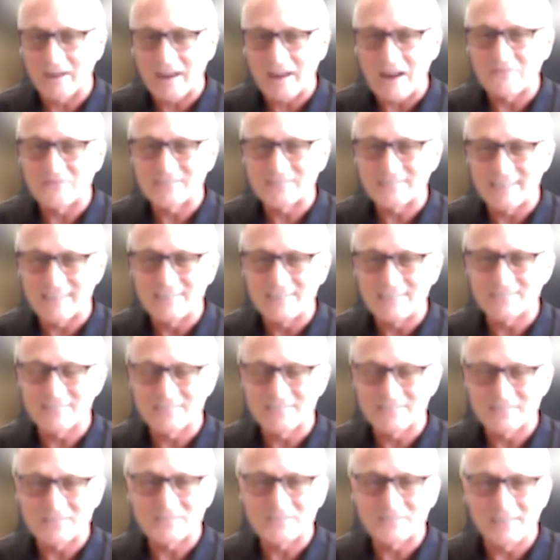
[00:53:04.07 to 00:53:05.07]

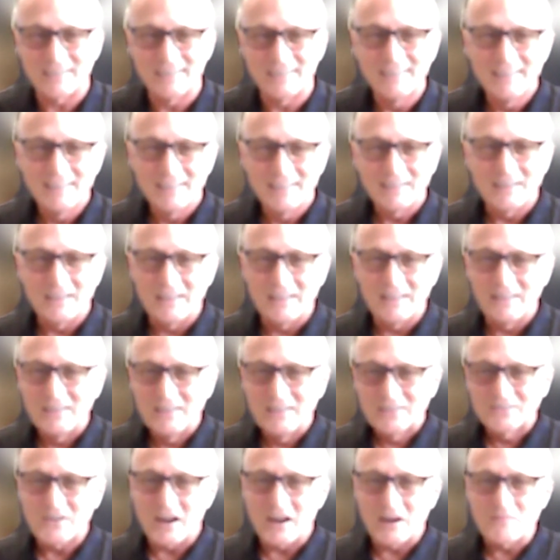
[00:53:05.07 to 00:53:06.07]
conversations just to
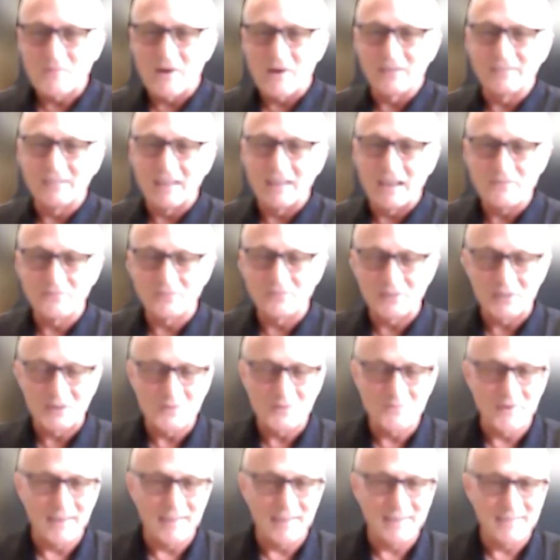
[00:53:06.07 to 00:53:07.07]
talk about life a little
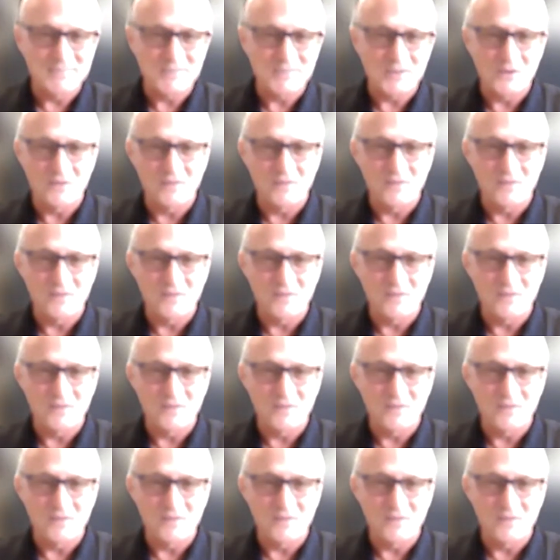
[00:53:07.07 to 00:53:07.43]
bit. So